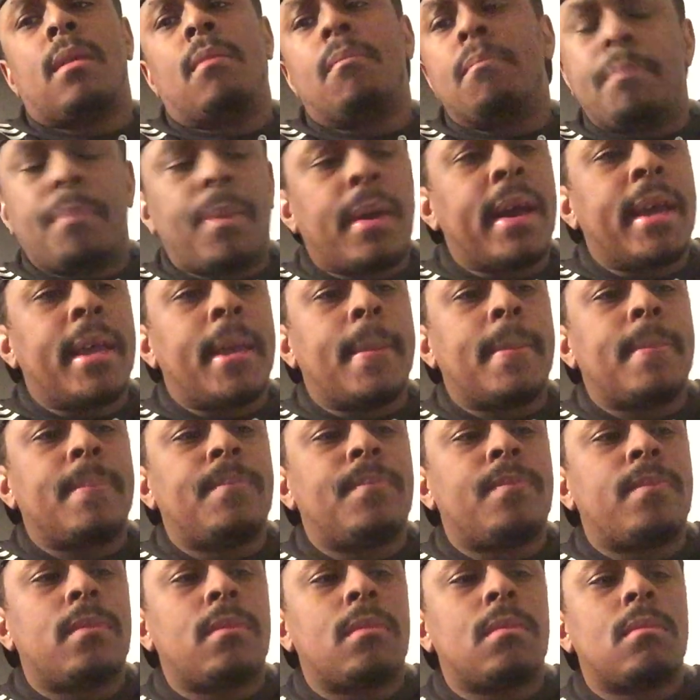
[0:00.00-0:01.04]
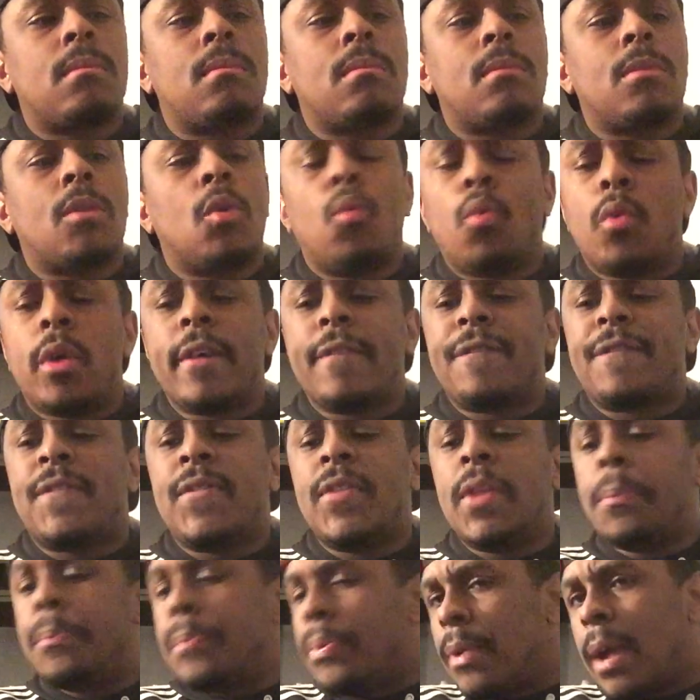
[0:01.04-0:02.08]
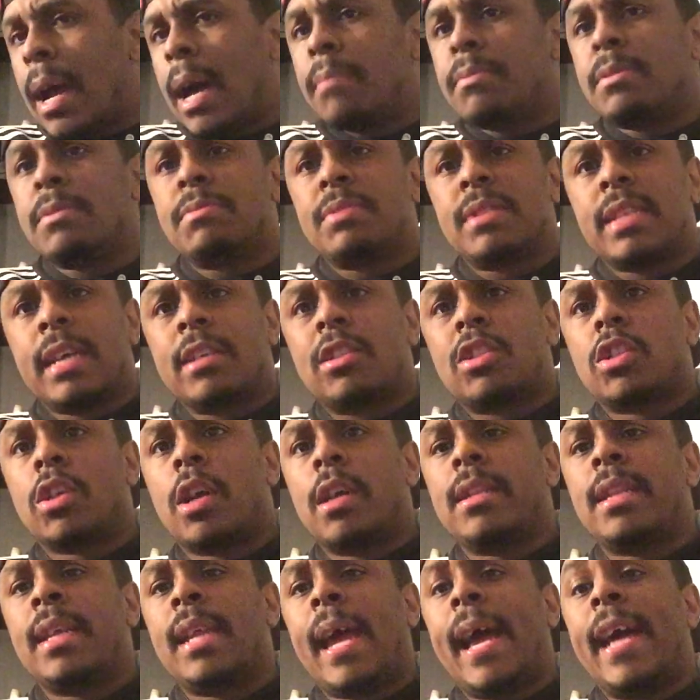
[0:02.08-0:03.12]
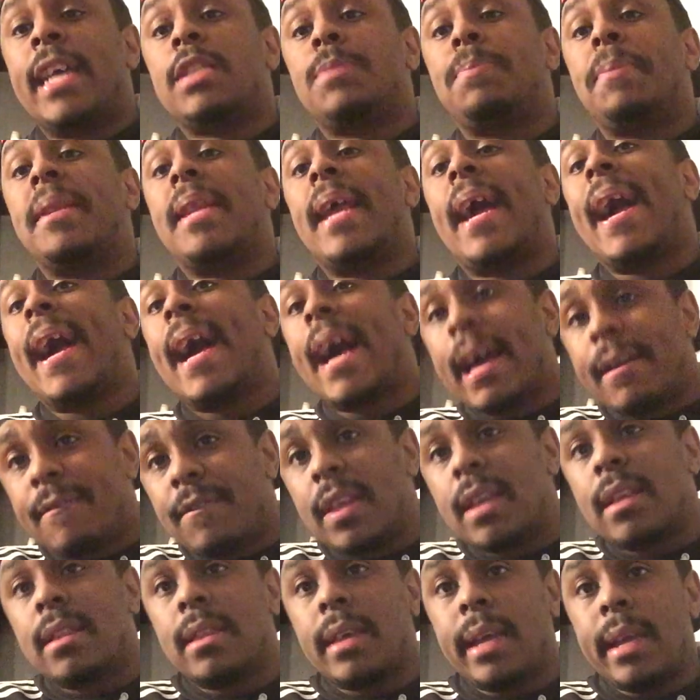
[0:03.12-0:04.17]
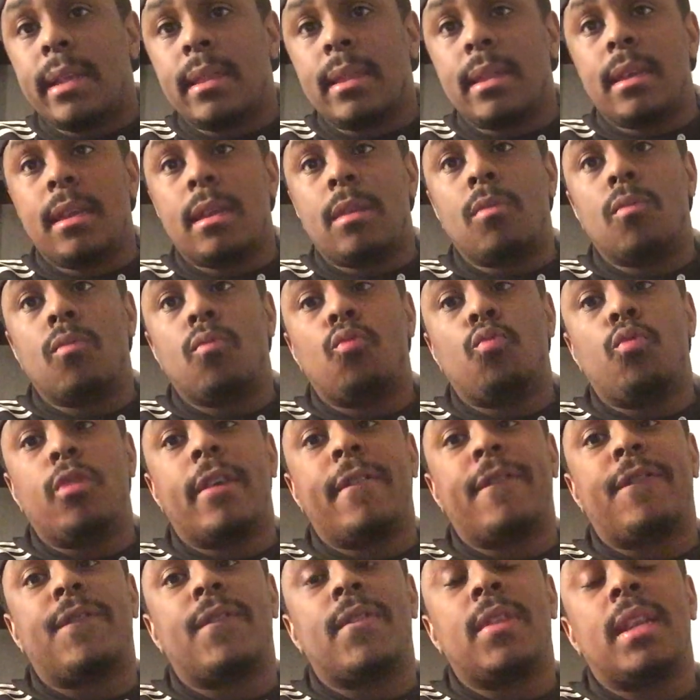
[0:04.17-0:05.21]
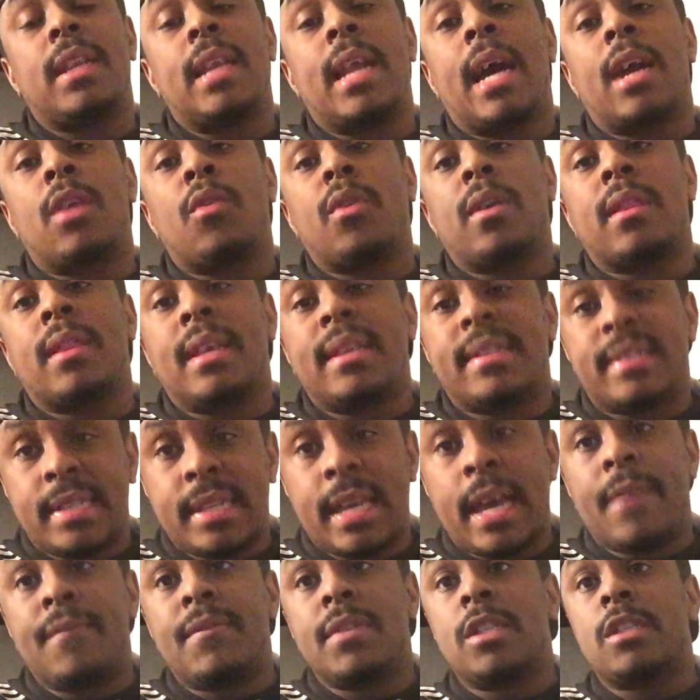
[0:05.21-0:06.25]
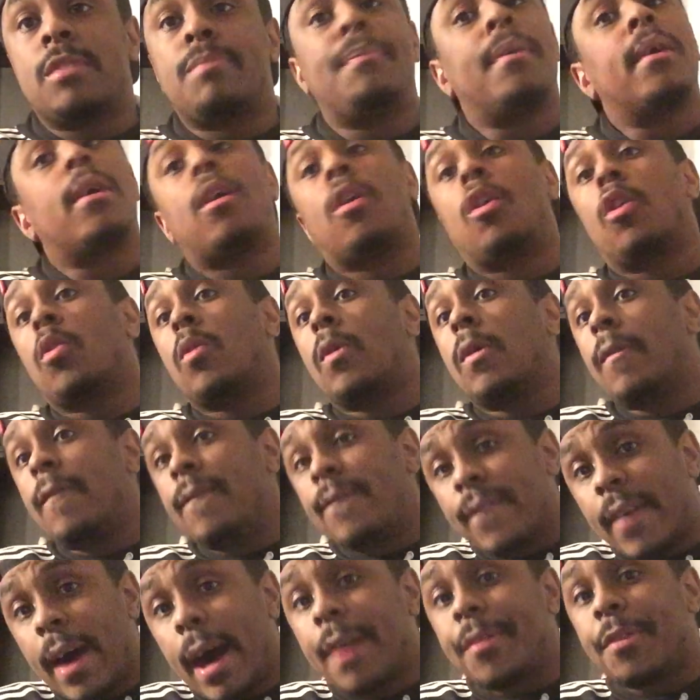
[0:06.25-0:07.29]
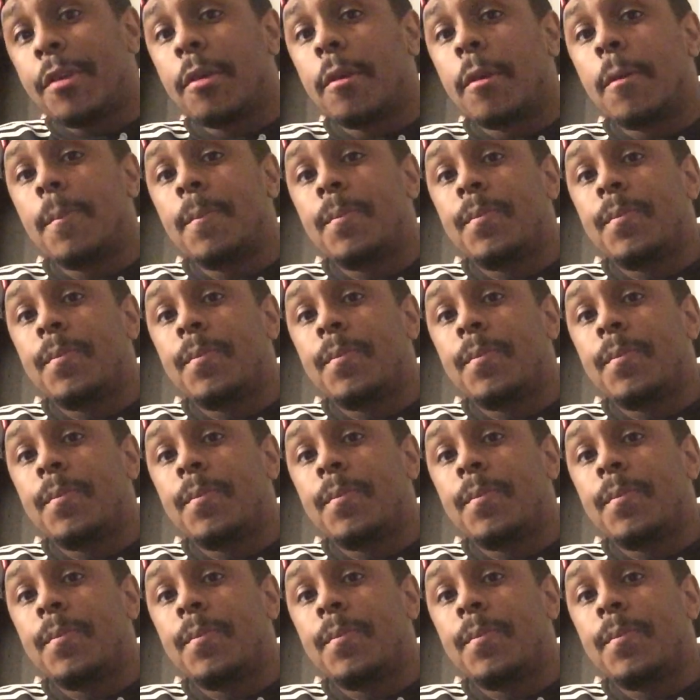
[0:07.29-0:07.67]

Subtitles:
But with the problems that Charlotte has been having lately with not only Lacey Evans, but her own father,